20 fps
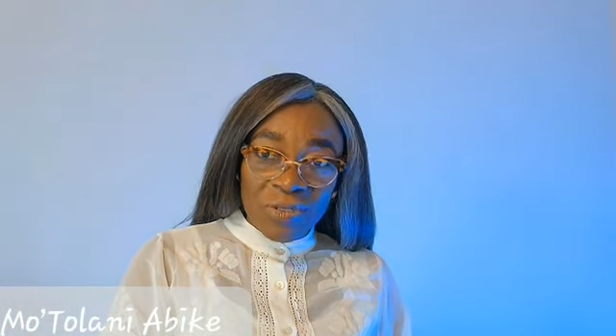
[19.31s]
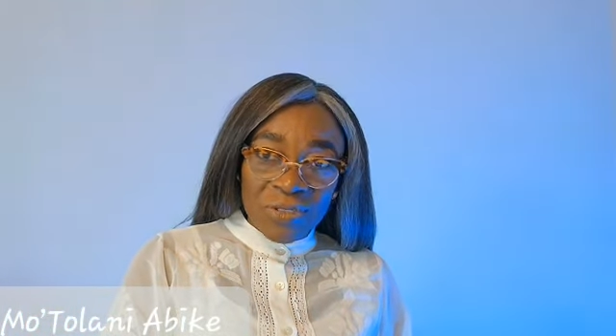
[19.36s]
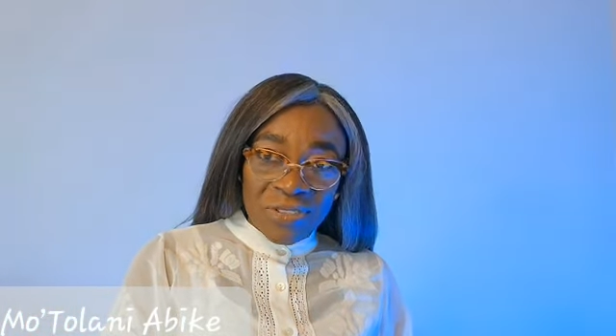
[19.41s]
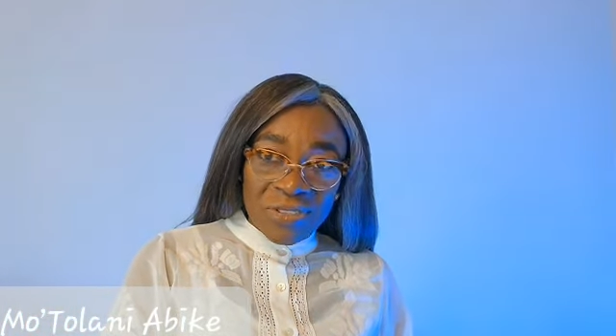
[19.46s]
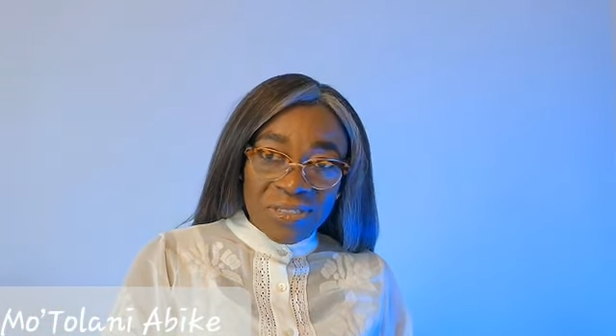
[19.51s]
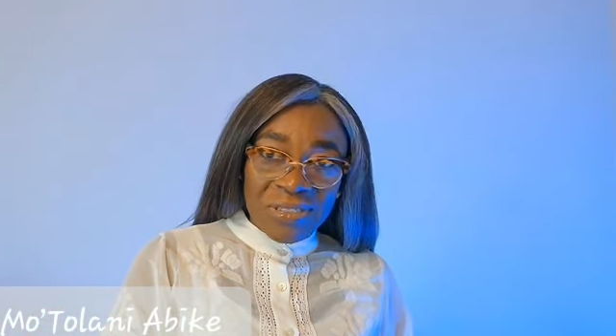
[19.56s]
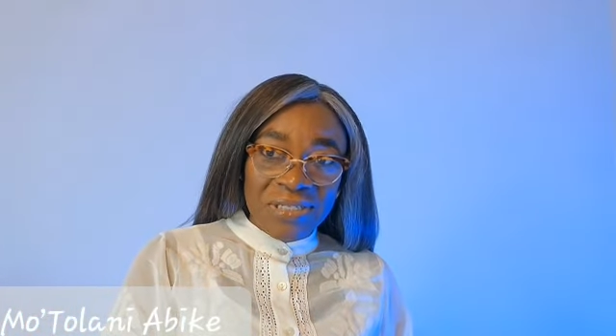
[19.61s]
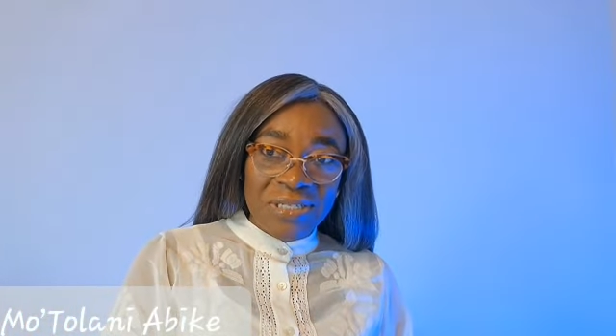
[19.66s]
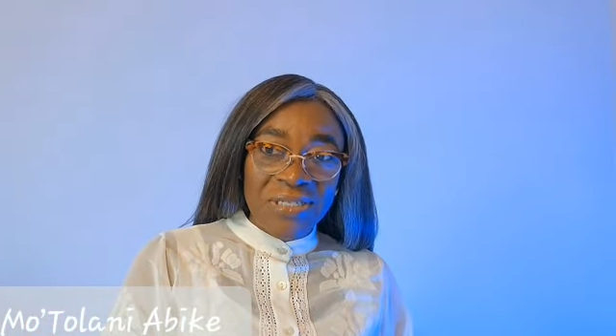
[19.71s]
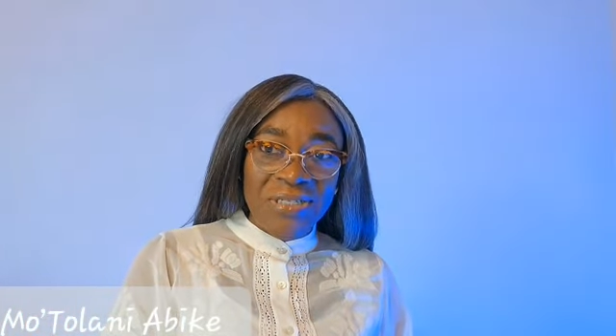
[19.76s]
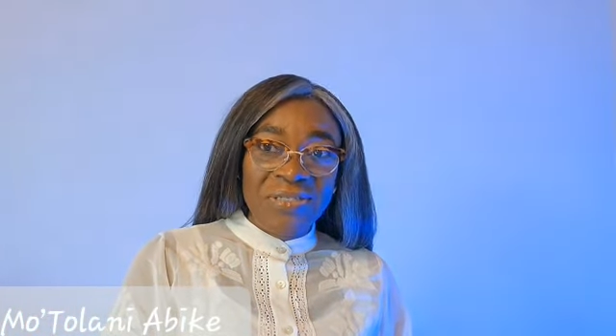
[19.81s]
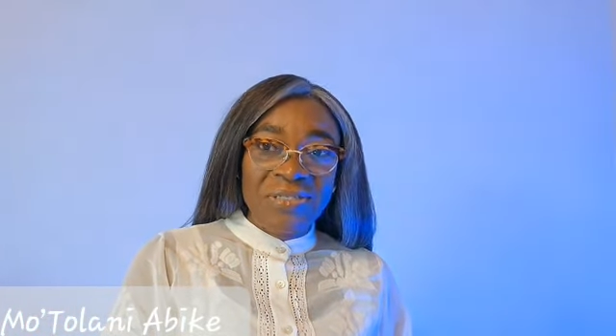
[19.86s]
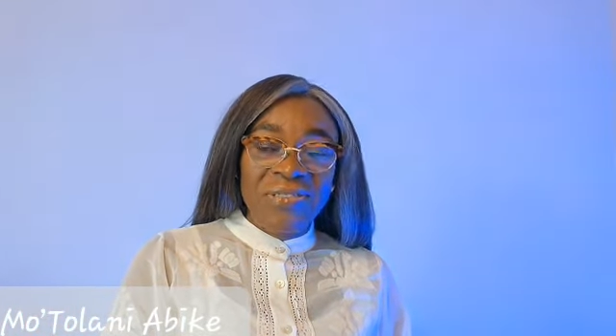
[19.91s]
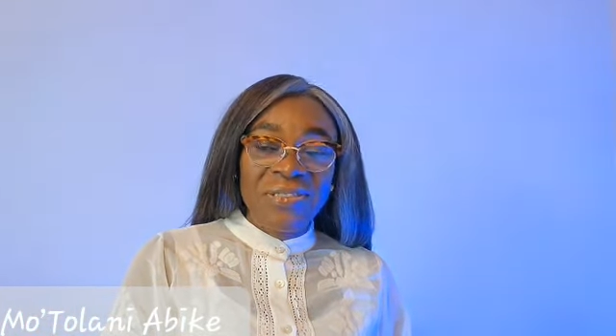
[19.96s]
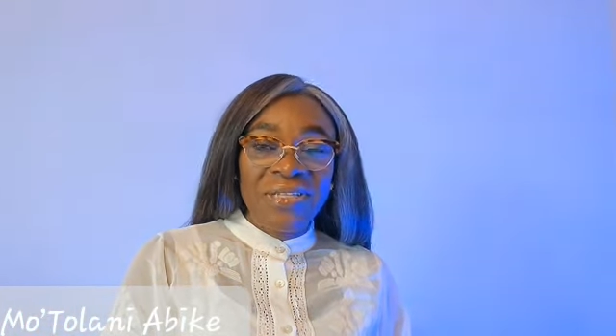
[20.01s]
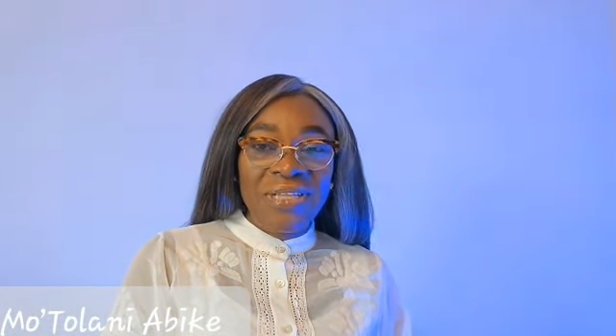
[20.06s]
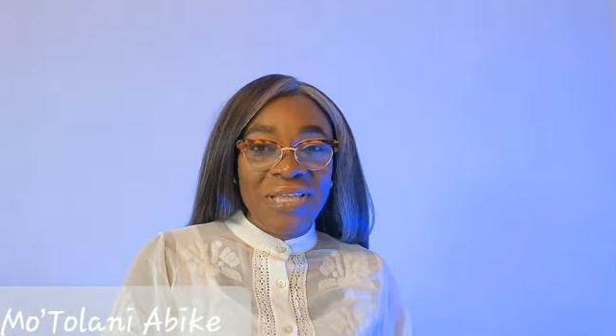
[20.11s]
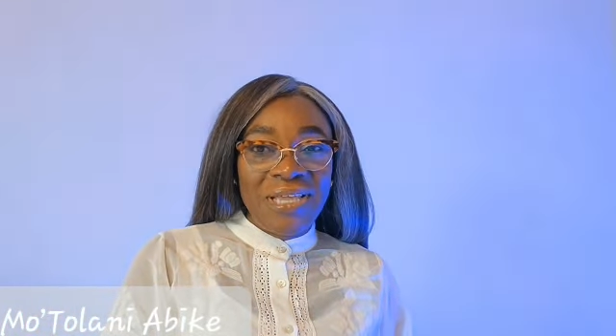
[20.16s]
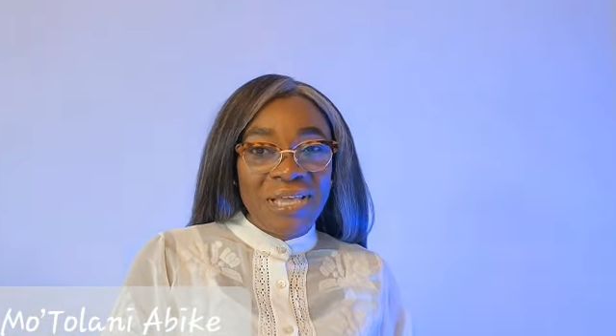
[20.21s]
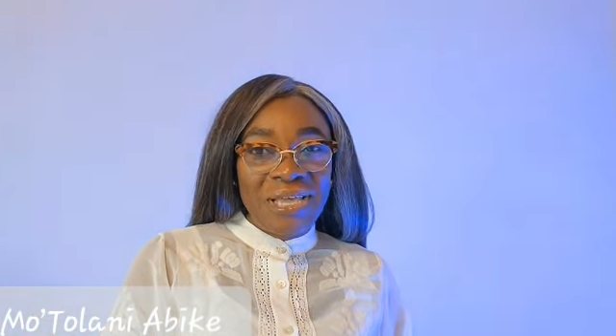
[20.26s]
will
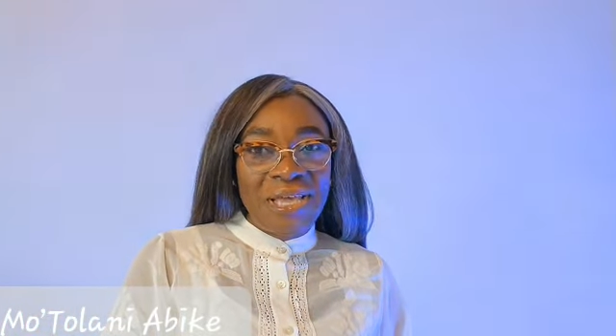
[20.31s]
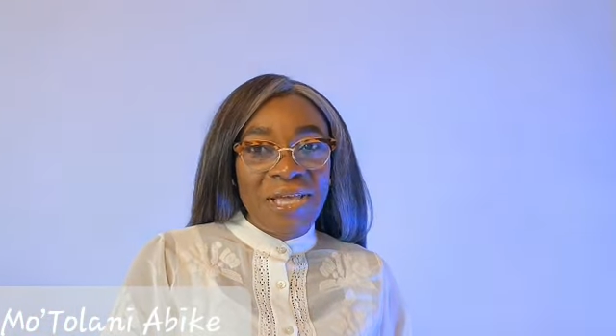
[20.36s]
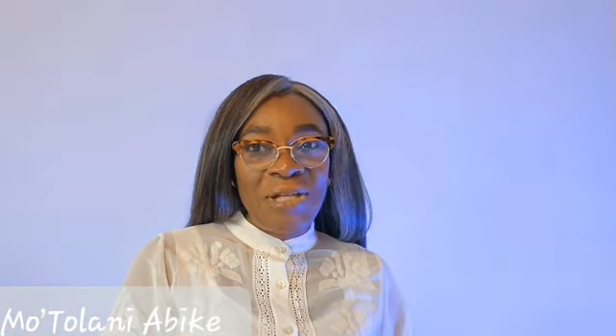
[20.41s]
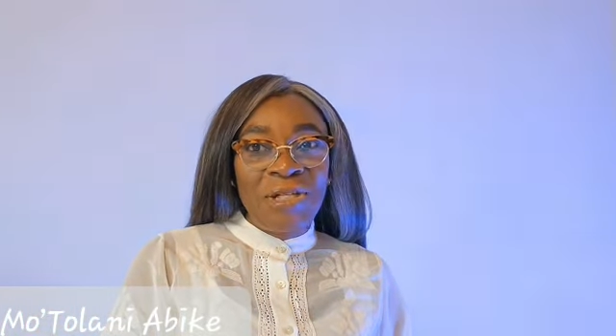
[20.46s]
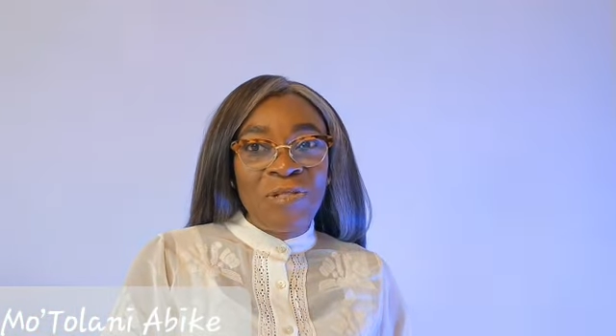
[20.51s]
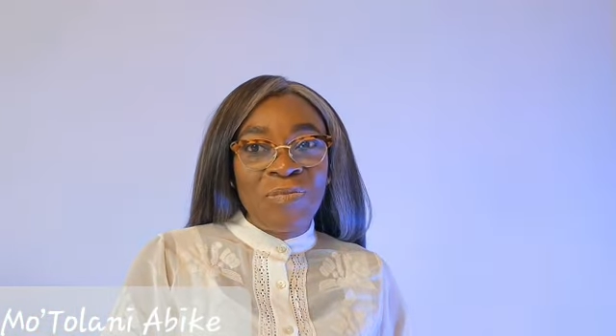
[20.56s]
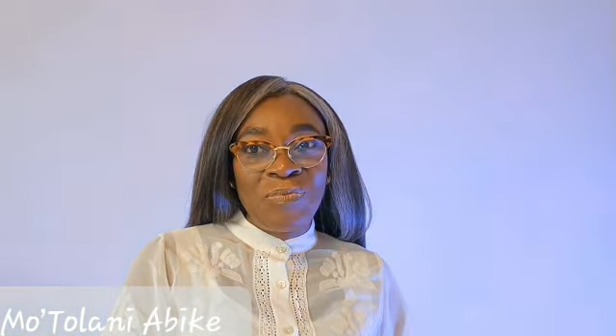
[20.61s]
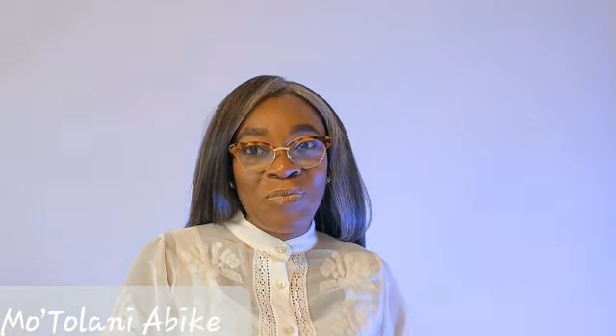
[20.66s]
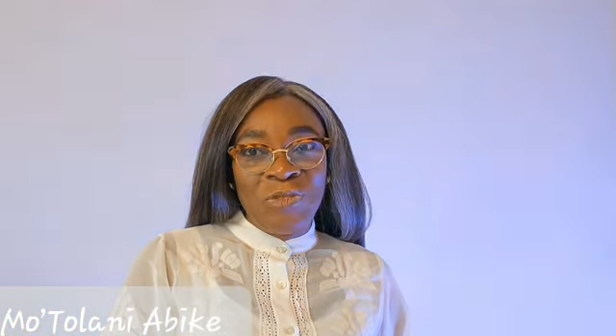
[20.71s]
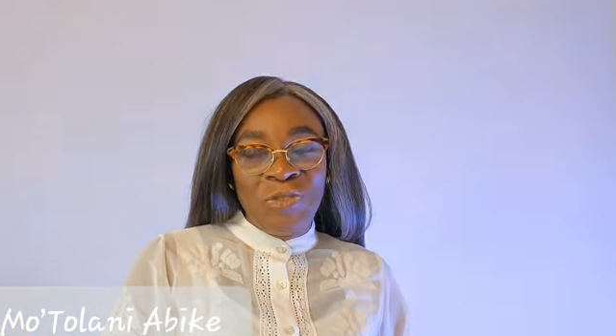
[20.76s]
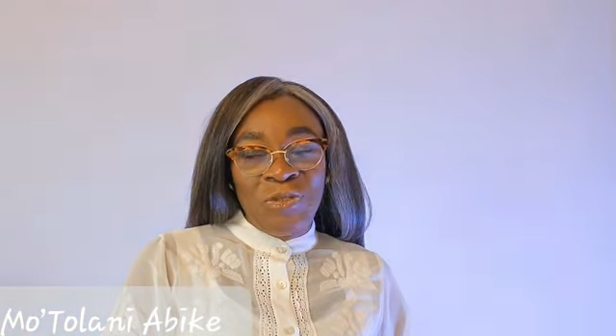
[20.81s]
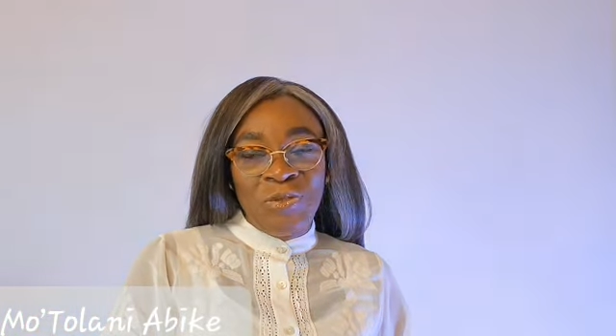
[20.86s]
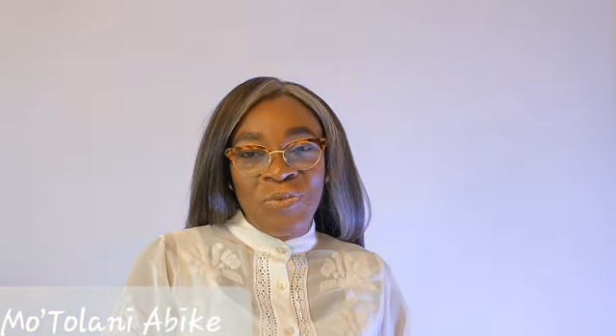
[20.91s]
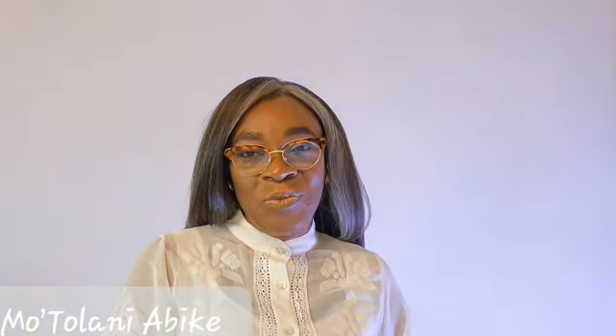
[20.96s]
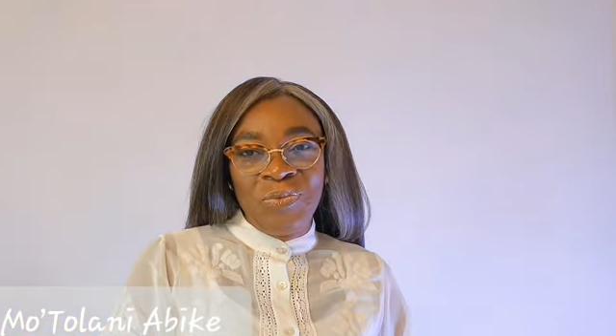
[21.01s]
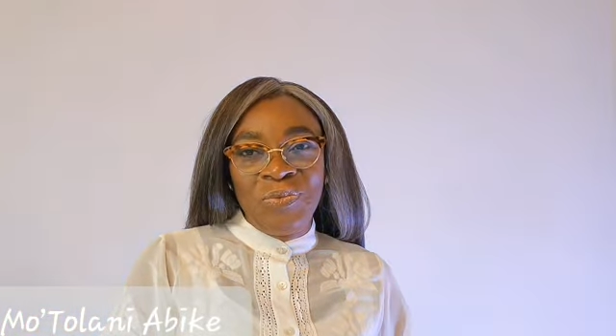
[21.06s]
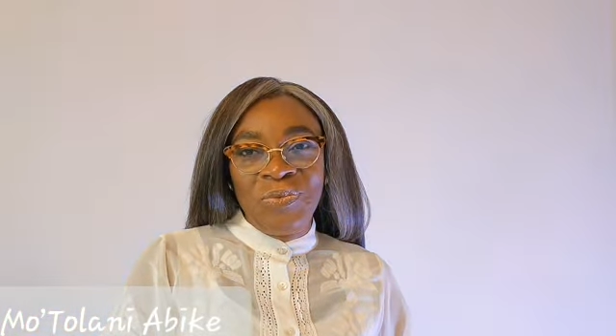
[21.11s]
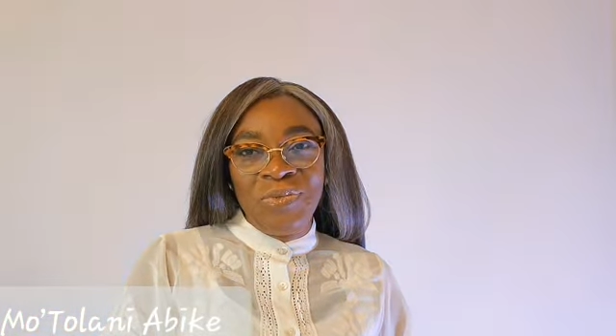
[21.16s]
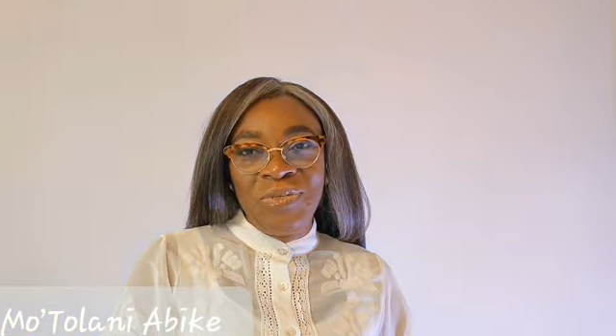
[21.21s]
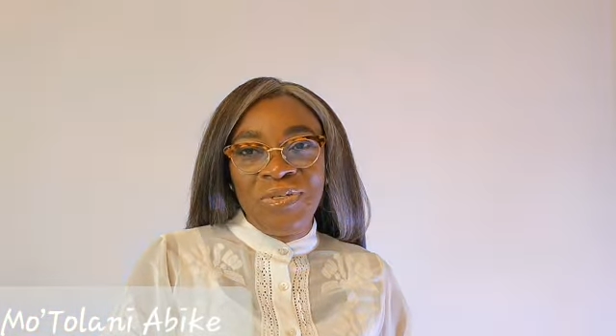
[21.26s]
still help you.